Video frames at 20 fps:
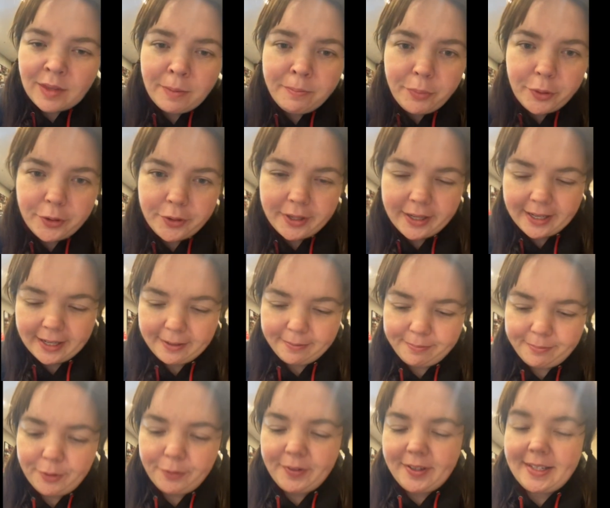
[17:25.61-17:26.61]
but
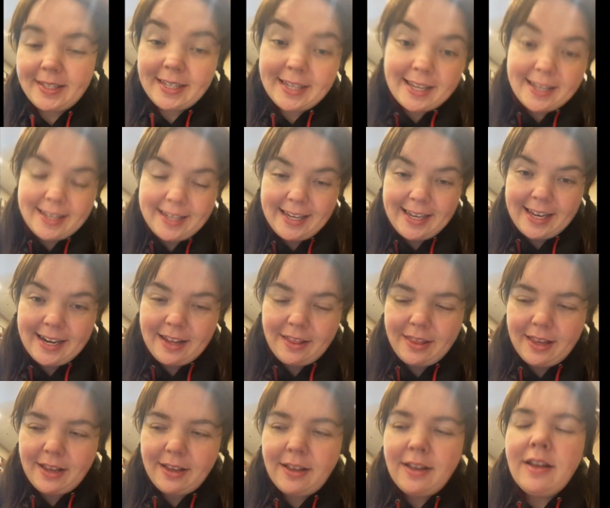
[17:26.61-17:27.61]
obviously can't eat
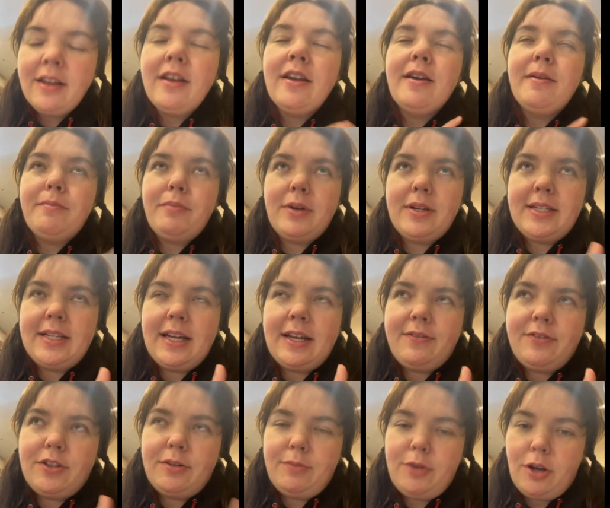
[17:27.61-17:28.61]
anything. But I did have
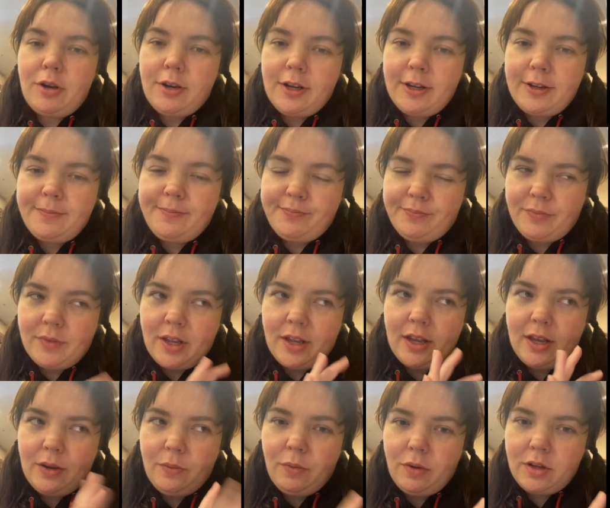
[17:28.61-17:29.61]
some yogurt
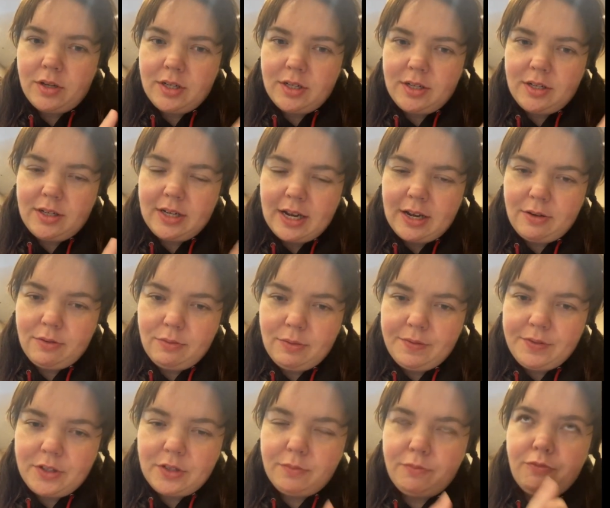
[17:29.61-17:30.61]
watered down with
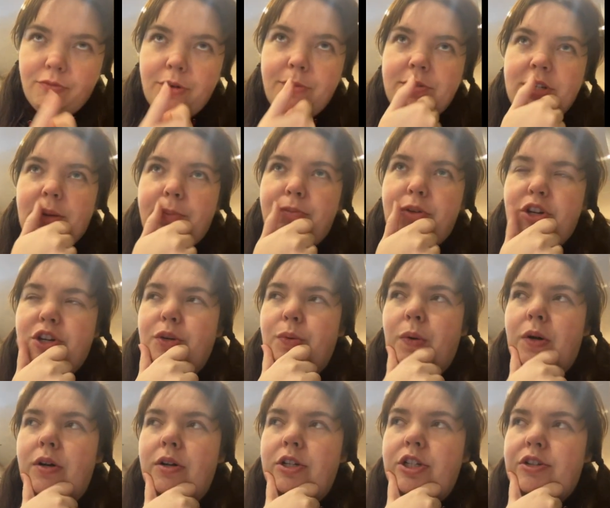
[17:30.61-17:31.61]
some room temperature
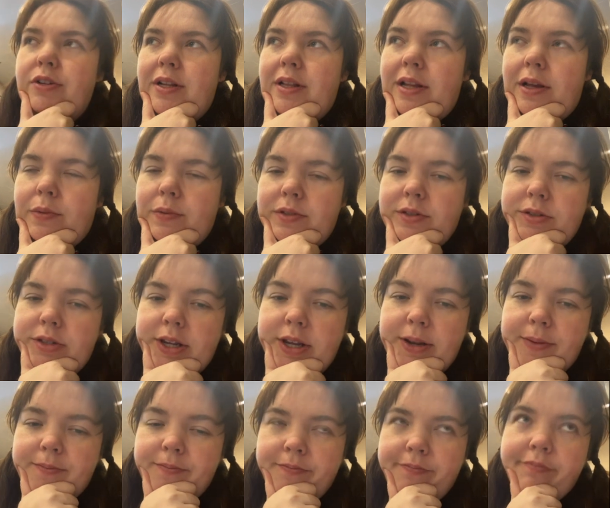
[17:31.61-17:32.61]
water, and
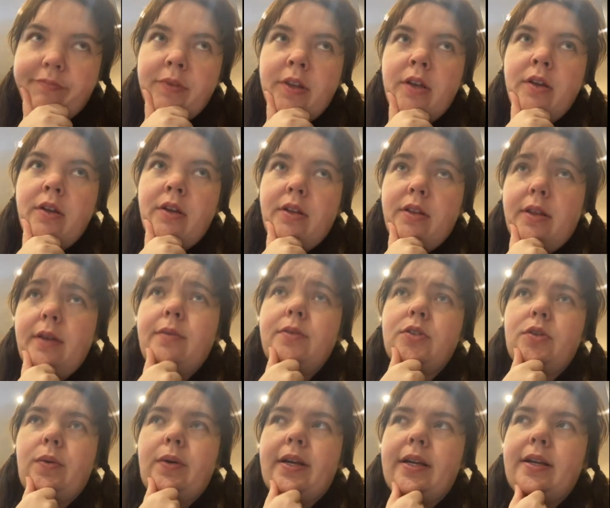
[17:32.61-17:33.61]
that was
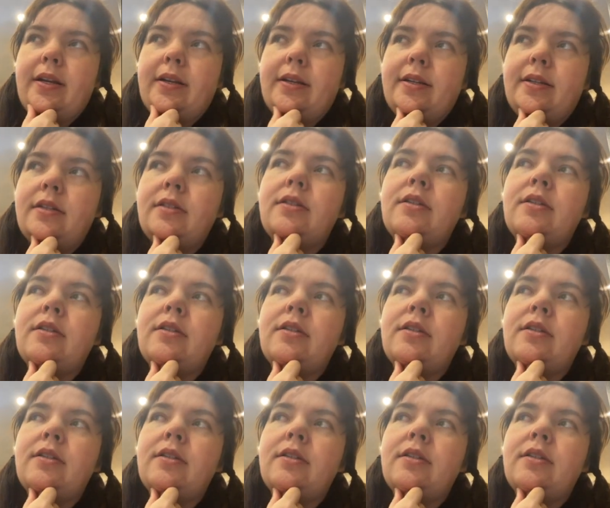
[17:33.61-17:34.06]
quite nice.